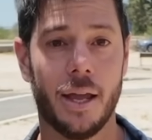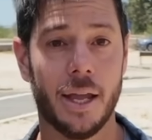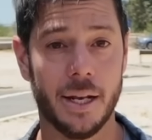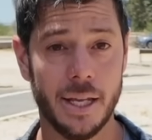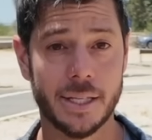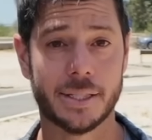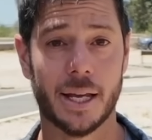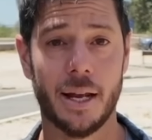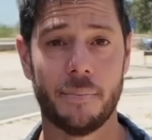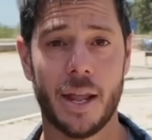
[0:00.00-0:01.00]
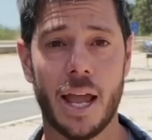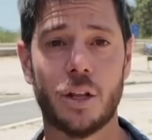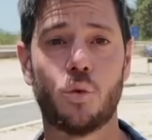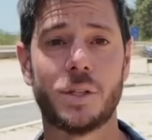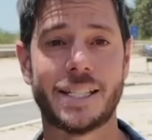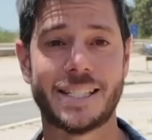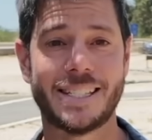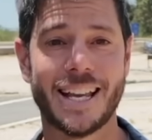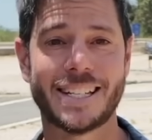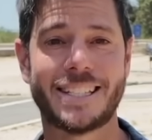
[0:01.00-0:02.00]
In Israel, it was
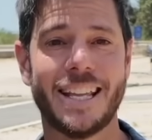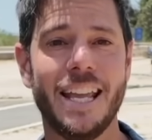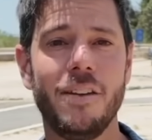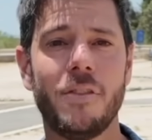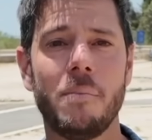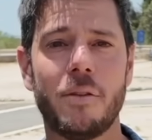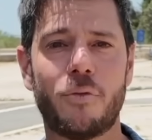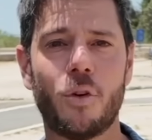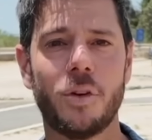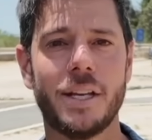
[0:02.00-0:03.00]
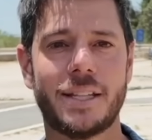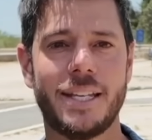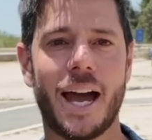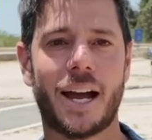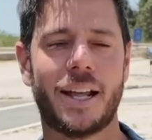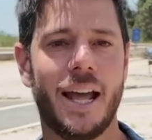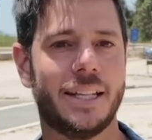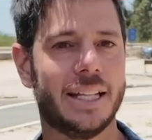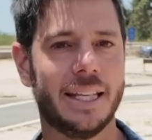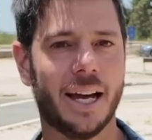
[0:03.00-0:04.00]
assessed even before the attack
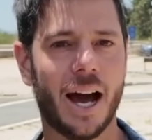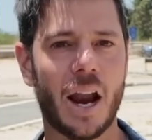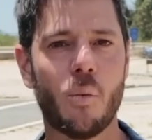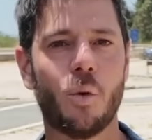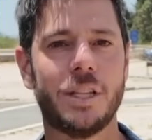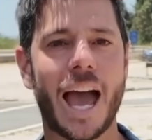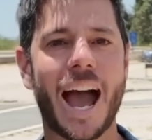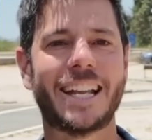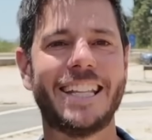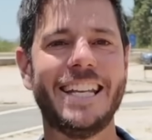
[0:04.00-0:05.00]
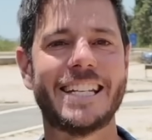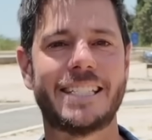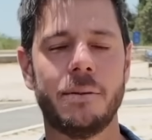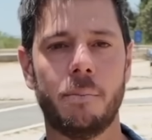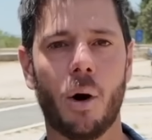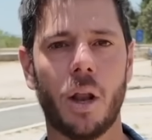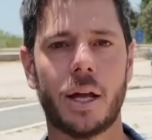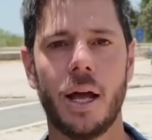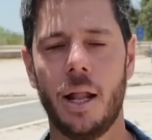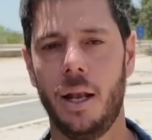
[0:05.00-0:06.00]
that Iran would act in a symbolic,
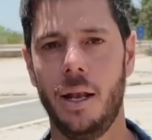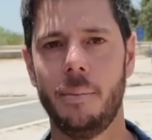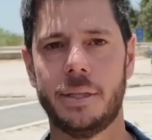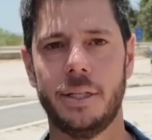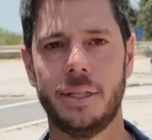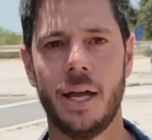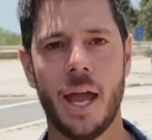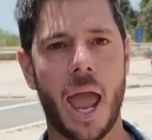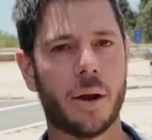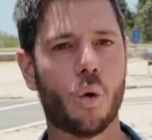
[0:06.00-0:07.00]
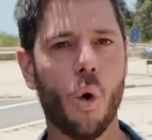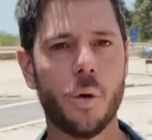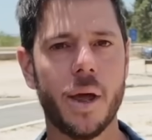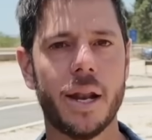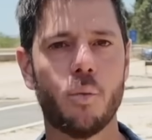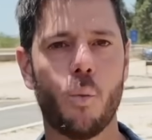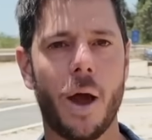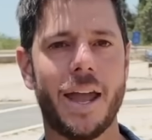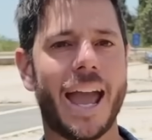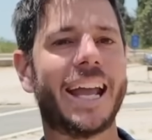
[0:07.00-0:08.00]
limited, and coordinated
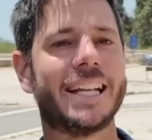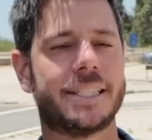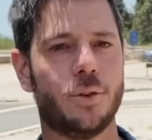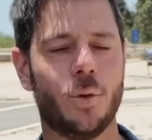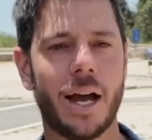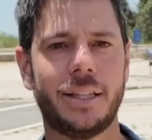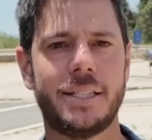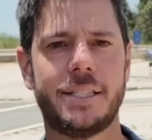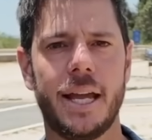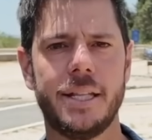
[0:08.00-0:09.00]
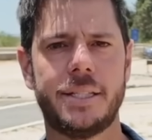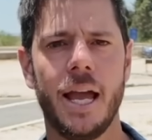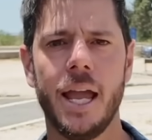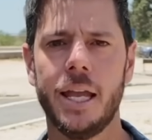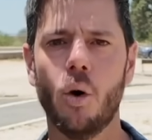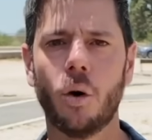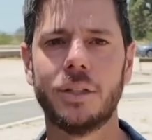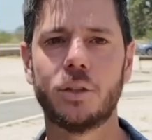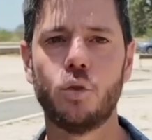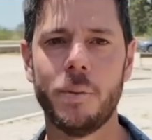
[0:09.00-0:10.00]
way against the United States in
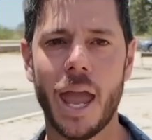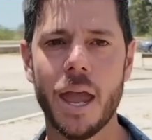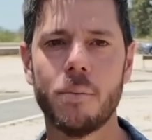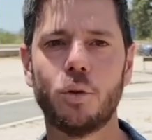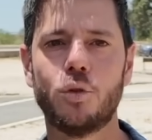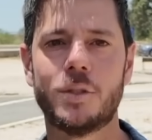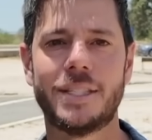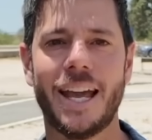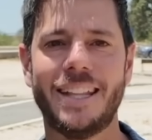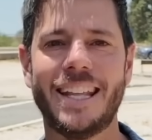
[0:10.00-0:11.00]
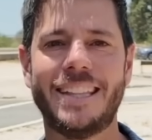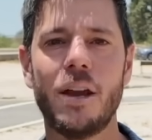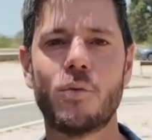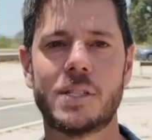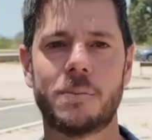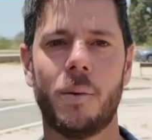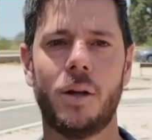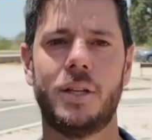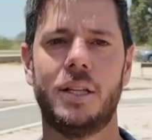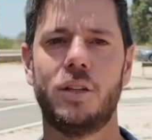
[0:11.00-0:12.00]
order to be able to say that they
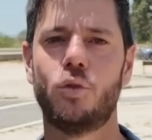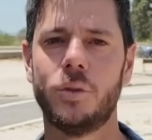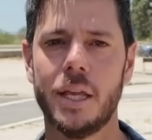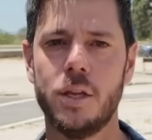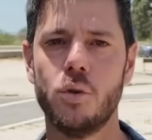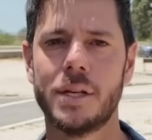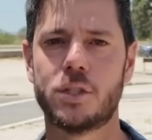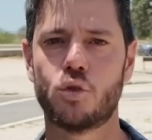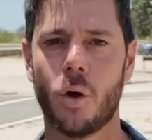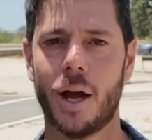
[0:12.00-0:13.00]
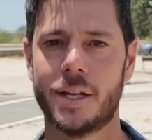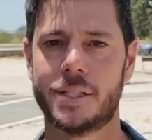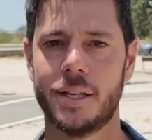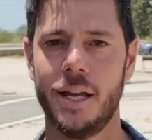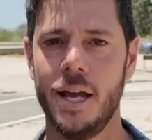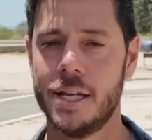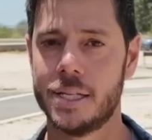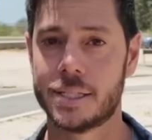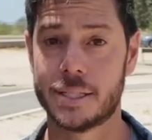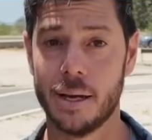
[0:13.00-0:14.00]
responded to the US strikes.
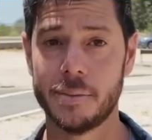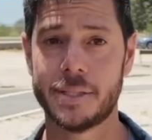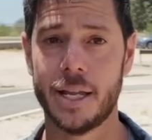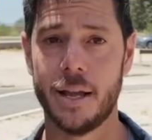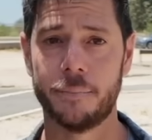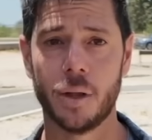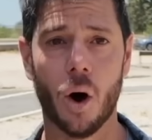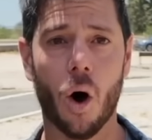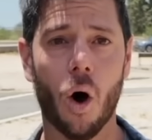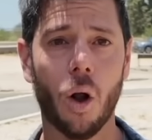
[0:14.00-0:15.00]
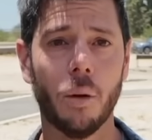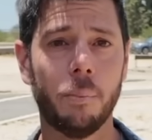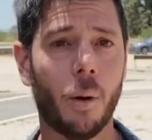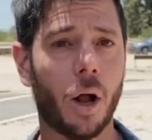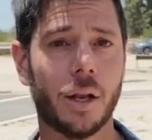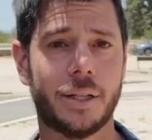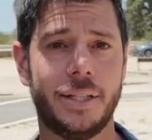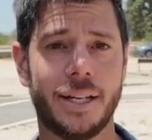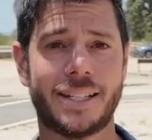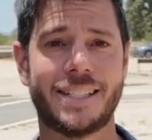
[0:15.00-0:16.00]
Some say all
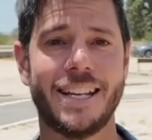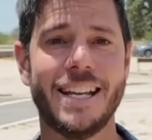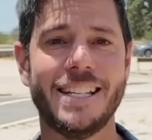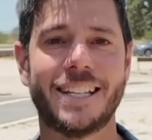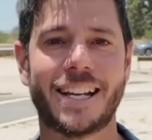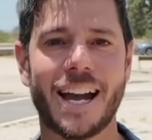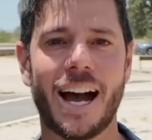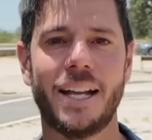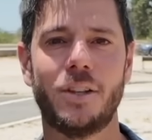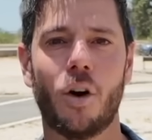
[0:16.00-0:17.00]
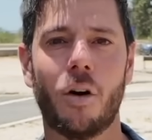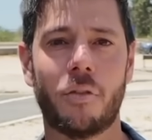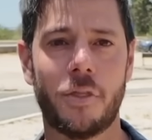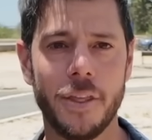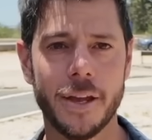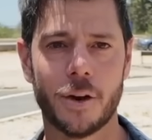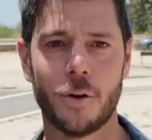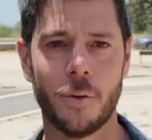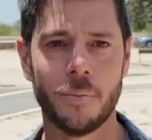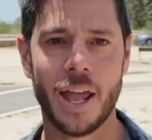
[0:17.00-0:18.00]
politics is a kind of
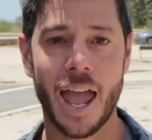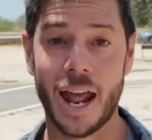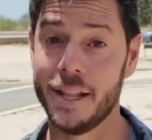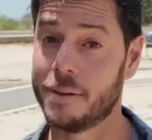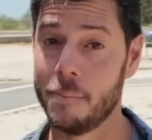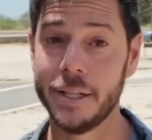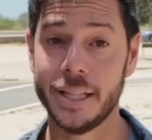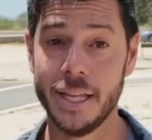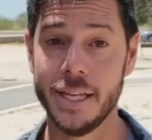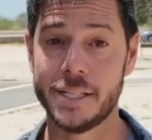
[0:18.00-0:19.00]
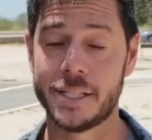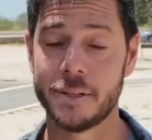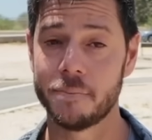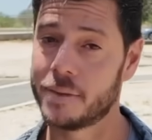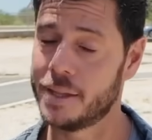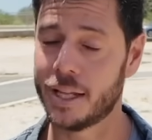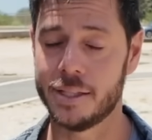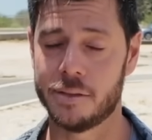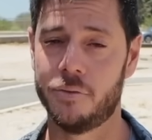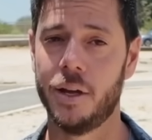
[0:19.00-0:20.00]
theater, and in the Middle East, that
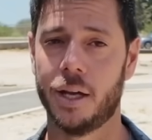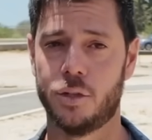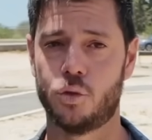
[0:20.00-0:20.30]
is very